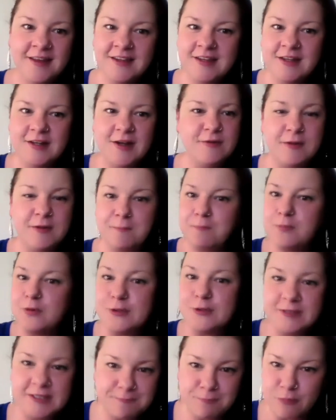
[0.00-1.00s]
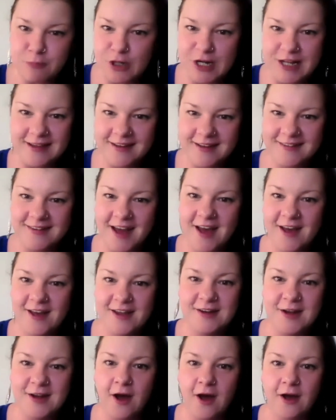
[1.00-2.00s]
you know, the book's brilliant,
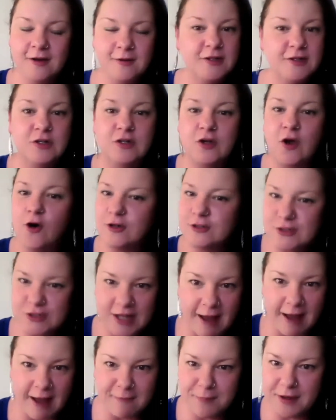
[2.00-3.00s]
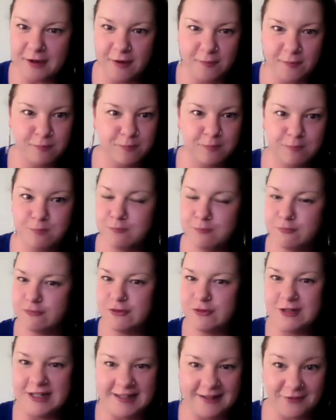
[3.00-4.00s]
and gosh, that'll be a
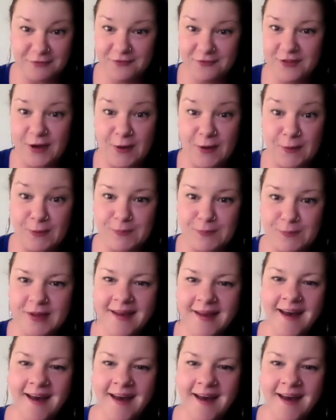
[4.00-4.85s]
brilliant film.